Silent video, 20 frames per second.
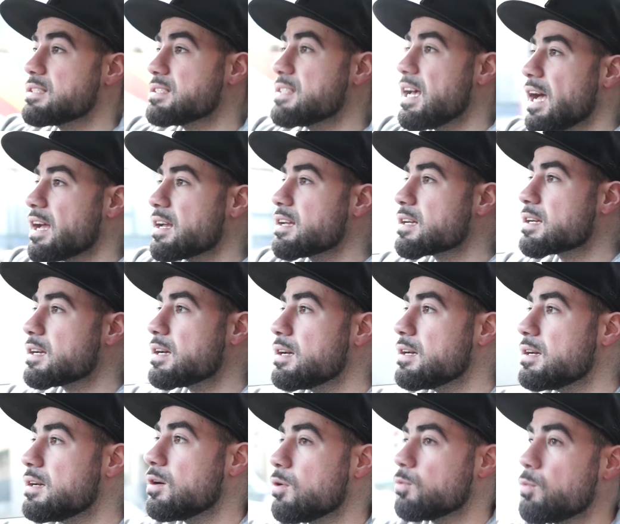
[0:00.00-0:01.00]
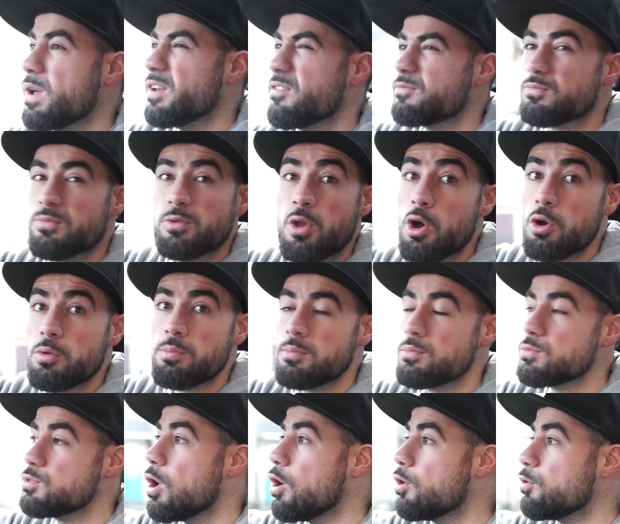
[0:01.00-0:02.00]
tank with no
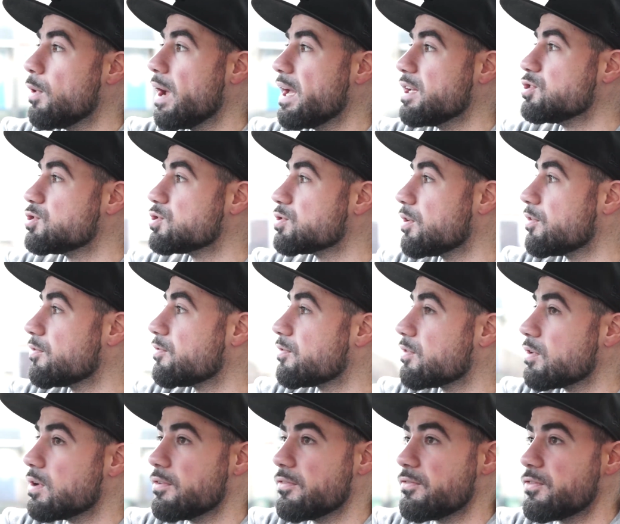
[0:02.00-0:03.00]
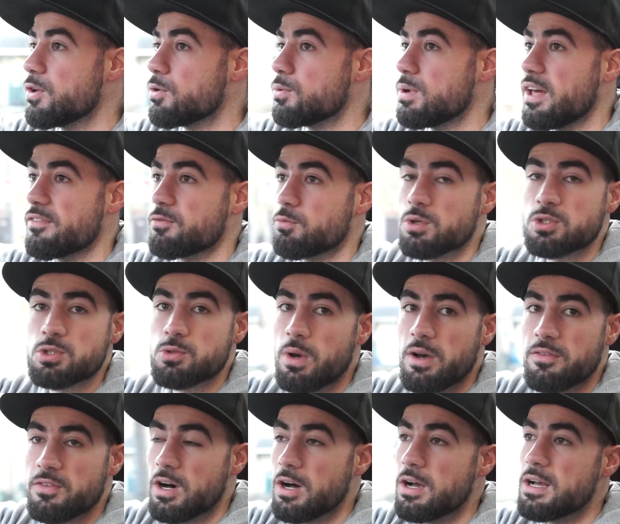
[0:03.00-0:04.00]
range of fuel left
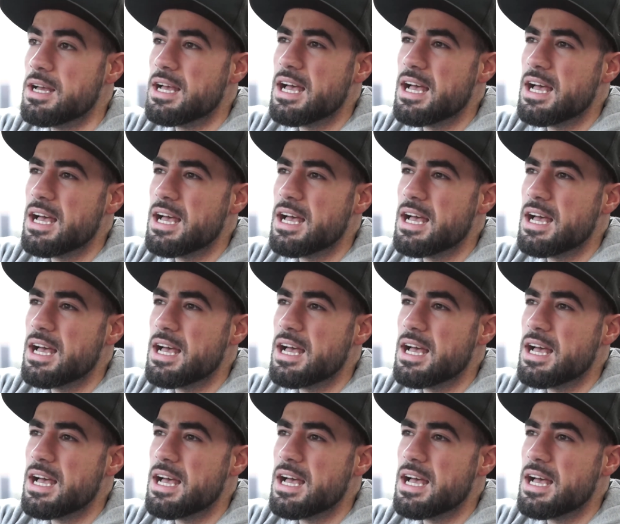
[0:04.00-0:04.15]
whatsoever,